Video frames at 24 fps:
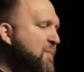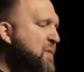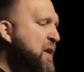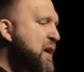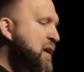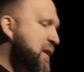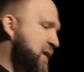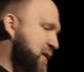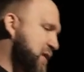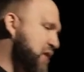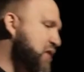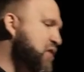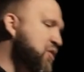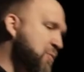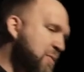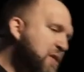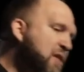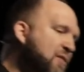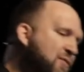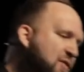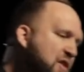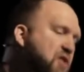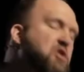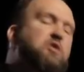You'll be
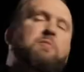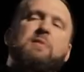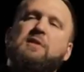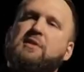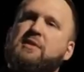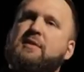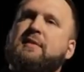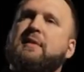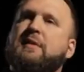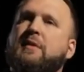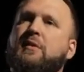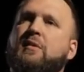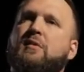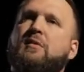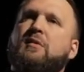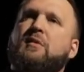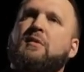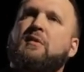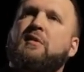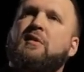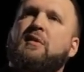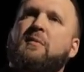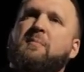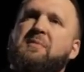a fisherman still,
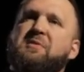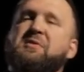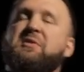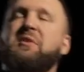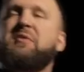but you're going